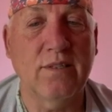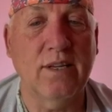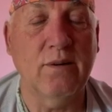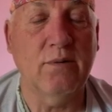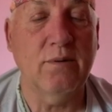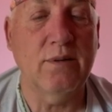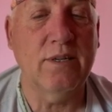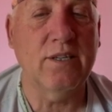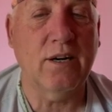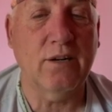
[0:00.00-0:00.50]

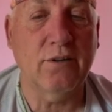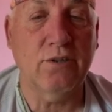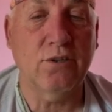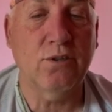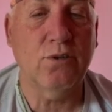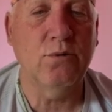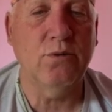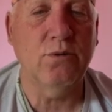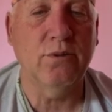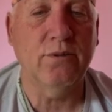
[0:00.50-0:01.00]
reach our
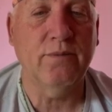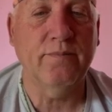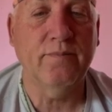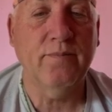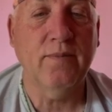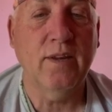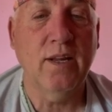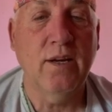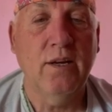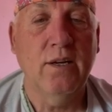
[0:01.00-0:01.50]
school.
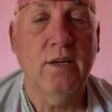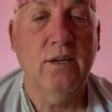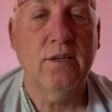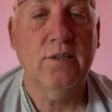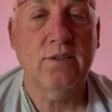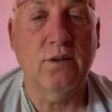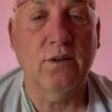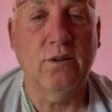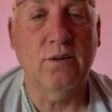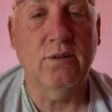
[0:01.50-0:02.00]

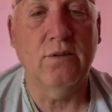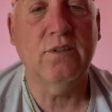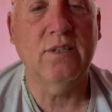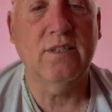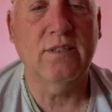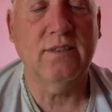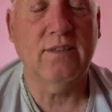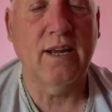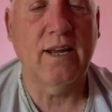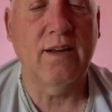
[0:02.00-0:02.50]
So,
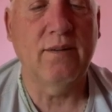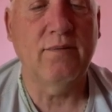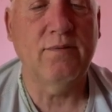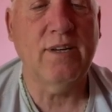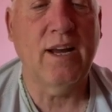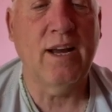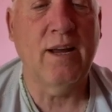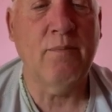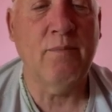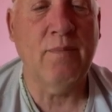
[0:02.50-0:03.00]
since I have
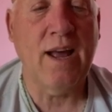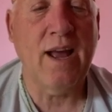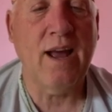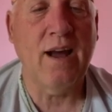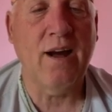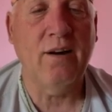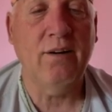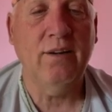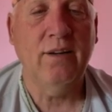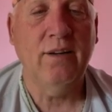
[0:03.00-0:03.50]
time
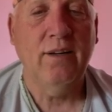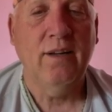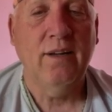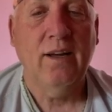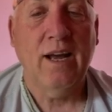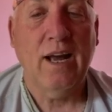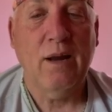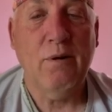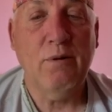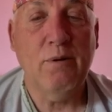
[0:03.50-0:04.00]
now,
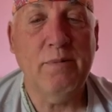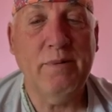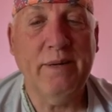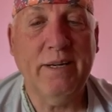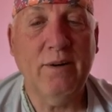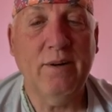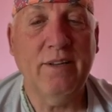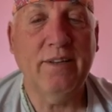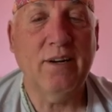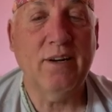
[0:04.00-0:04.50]
I will be
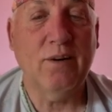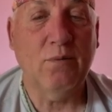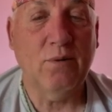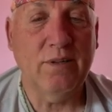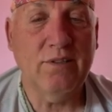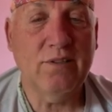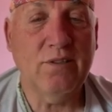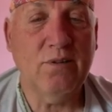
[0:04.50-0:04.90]
going there once a